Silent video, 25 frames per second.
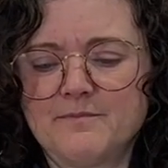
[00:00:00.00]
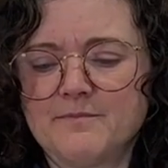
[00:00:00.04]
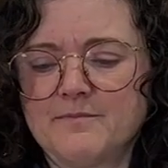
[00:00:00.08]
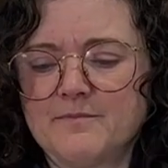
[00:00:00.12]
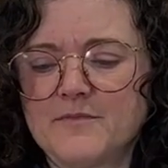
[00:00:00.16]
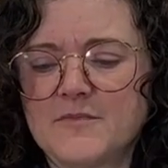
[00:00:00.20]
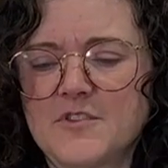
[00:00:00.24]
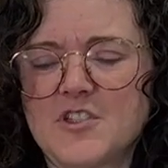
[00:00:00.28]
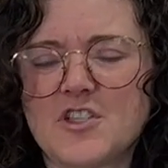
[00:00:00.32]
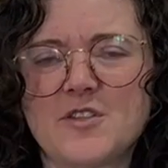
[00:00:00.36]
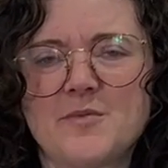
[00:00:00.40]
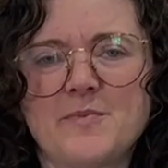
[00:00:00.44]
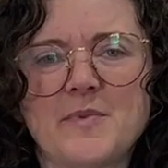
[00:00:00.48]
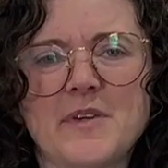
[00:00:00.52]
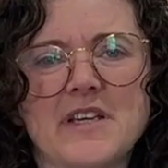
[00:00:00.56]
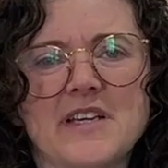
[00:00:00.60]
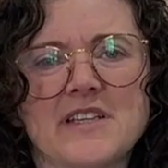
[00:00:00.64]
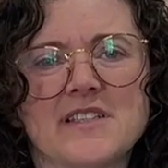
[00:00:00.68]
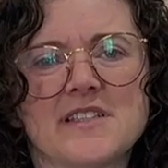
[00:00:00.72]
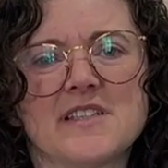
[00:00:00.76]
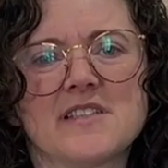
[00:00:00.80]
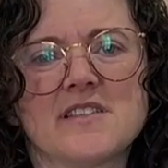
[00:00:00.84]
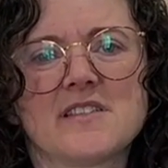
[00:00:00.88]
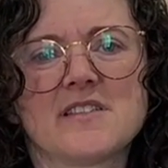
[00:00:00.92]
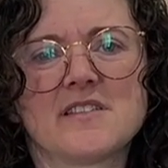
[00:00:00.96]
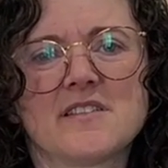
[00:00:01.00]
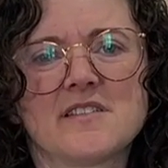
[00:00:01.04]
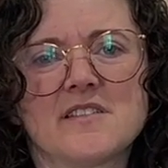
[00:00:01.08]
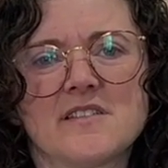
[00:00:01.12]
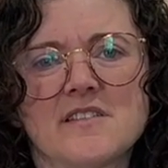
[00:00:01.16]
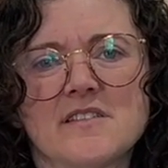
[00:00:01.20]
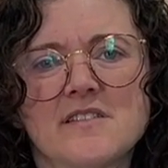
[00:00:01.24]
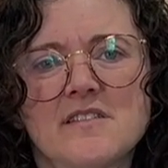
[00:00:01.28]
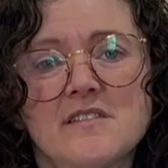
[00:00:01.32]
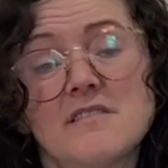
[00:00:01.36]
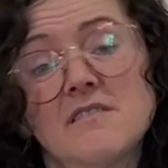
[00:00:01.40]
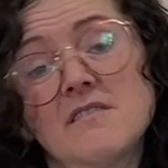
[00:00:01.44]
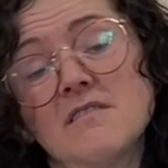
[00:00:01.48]
just because it's
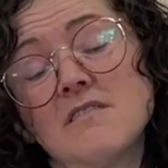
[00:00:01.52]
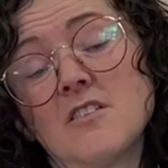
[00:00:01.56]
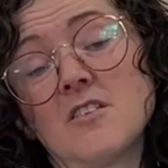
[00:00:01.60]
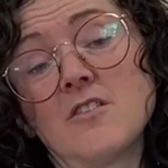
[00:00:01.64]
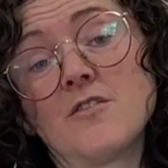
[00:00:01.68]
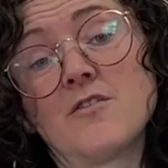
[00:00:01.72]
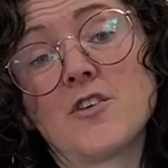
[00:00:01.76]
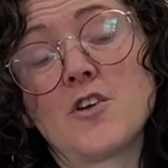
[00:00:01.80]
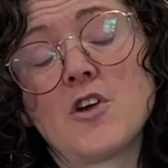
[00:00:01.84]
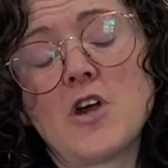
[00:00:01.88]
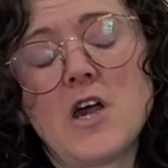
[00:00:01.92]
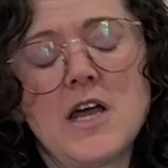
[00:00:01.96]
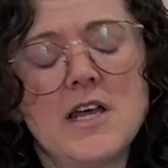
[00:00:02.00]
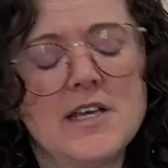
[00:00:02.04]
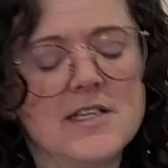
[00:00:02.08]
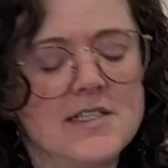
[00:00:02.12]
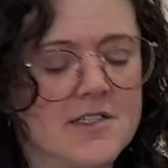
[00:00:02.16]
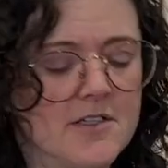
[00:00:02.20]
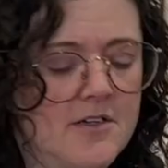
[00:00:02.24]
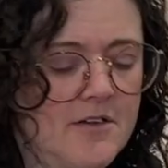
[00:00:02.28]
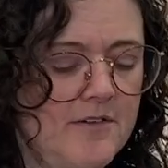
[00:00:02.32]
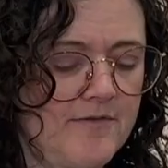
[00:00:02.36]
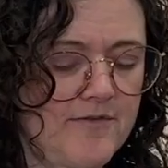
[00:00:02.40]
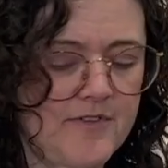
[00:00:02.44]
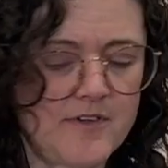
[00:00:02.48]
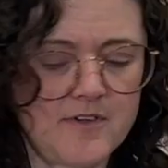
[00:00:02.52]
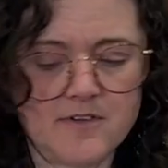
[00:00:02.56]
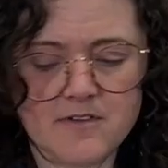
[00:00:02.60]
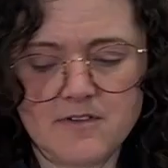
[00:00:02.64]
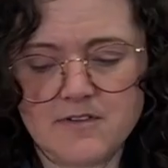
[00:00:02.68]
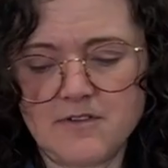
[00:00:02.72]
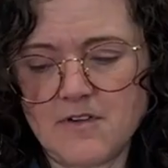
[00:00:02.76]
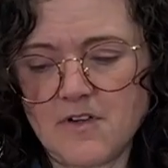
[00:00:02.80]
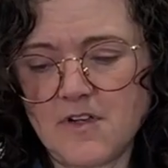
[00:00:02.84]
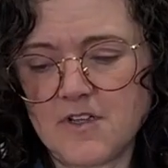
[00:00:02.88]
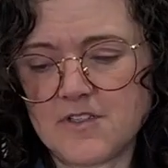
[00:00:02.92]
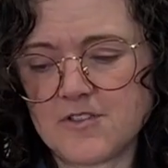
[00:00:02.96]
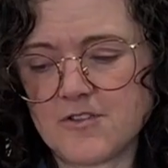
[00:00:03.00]
good for your eyes, good for
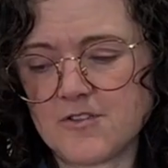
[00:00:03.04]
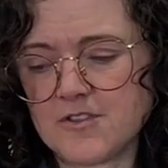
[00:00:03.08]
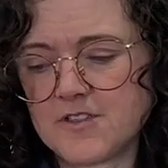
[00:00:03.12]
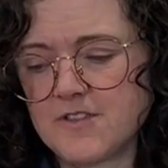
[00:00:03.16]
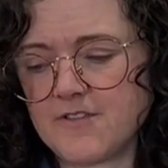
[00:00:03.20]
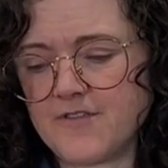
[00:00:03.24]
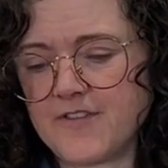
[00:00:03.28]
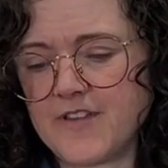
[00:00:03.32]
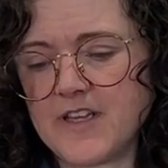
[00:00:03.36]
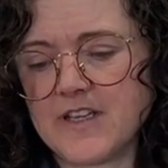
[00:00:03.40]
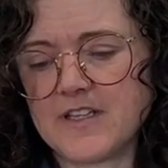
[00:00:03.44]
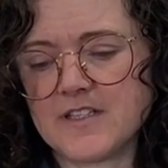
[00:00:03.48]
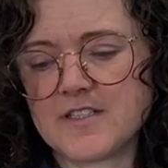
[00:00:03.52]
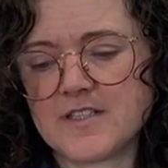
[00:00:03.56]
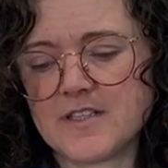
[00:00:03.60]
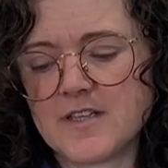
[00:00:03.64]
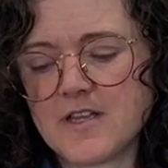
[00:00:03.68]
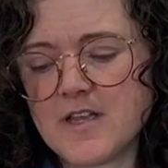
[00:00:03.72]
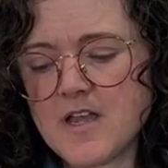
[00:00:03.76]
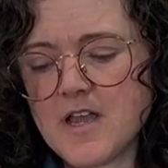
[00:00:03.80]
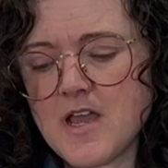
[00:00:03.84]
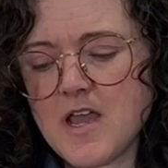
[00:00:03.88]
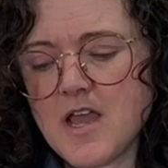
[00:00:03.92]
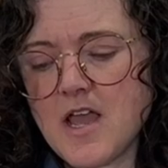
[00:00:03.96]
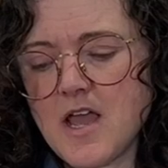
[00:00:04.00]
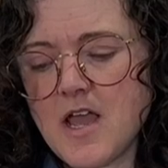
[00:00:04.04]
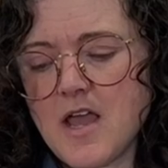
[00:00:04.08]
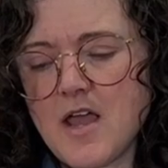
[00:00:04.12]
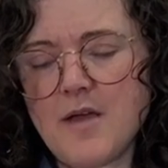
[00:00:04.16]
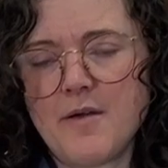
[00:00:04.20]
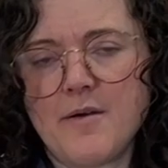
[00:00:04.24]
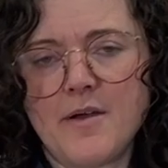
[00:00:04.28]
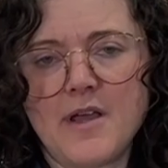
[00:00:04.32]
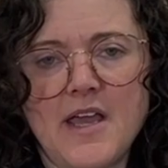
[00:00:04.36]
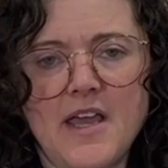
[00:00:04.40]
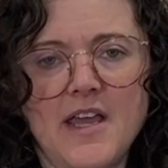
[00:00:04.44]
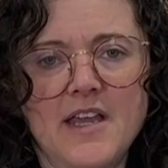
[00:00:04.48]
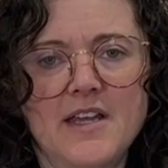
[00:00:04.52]
all sorts of things,
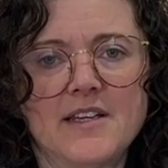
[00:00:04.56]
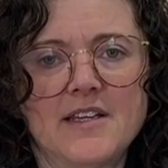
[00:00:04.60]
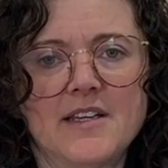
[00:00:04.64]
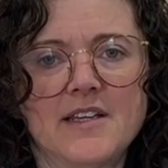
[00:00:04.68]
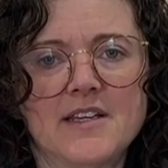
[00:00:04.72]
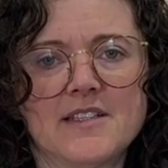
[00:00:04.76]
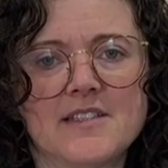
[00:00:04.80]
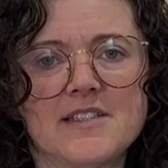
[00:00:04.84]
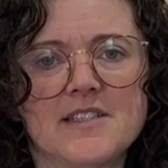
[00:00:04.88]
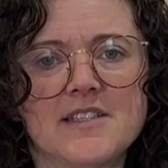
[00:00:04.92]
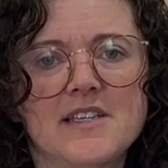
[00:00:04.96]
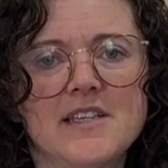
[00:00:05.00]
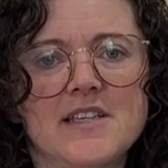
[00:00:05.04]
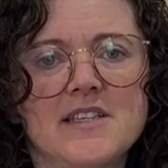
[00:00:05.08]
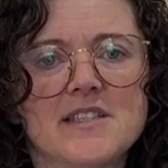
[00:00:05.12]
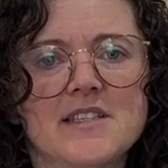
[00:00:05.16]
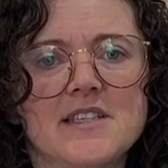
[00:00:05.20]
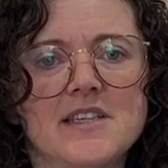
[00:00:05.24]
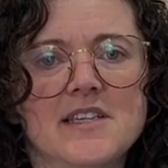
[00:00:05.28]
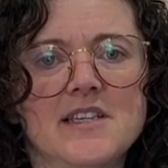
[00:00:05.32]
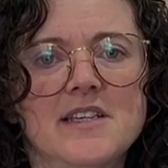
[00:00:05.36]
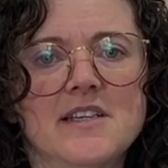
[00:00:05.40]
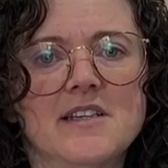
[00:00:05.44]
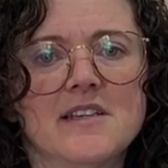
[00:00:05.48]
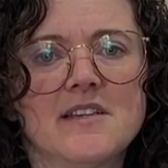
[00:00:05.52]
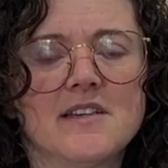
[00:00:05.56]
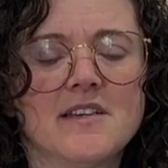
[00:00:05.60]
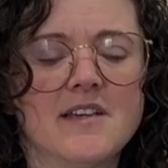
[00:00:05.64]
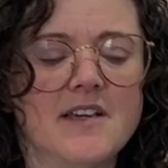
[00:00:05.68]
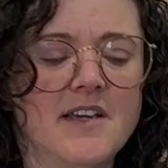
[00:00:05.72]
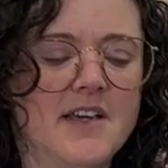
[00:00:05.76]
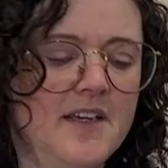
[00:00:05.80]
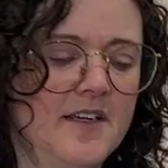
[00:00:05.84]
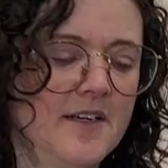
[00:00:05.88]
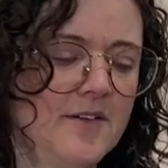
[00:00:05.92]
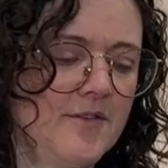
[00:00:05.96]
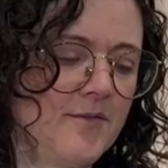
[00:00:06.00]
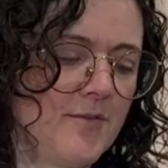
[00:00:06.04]
and it's easy,
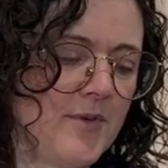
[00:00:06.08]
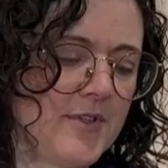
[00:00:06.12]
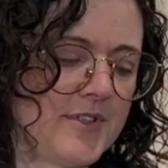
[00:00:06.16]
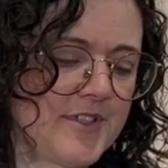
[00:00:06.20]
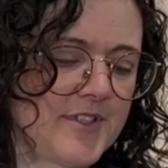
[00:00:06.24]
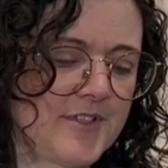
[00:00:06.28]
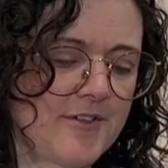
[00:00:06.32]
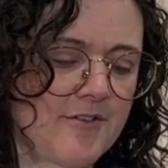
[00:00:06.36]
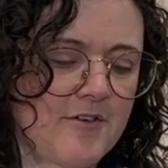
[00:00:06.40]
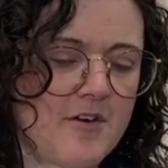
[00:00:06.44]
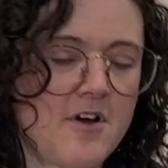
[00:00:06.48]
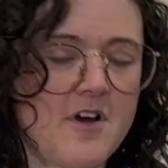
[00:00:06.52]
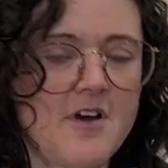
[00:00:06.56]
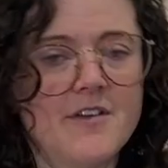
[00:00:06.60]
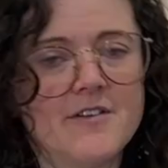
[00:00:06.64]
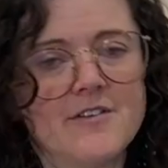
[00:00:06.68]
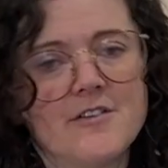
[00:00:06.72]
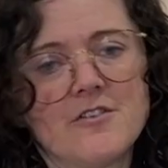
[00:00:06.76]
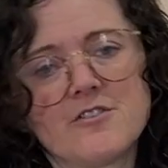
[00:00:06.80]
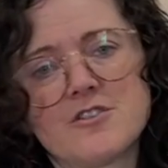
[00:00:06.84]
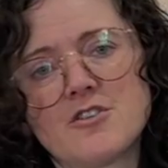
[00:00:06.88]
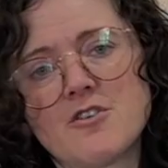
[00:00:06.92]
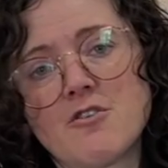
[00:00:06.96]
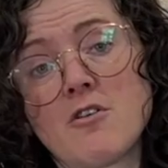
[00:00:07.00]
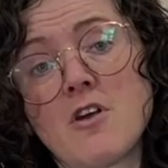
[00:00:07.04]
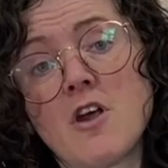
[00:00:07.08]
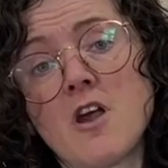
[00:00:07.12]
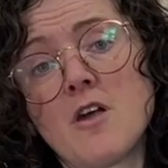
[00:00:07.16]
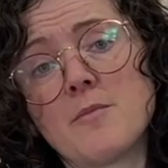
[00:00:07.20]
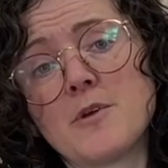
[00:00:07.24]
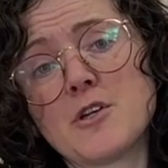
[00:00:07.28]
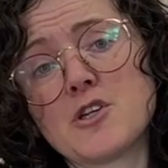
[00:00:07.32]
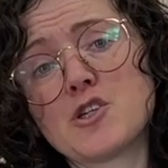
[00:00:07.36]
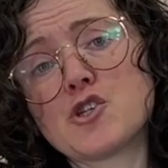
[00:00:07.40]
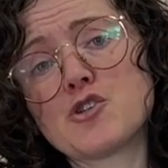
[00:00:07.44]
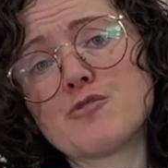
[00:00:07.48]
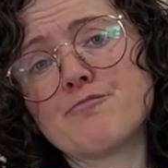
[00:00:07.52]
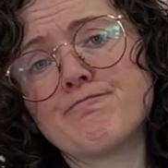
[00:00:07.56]
and once they're gone, there's no garbage.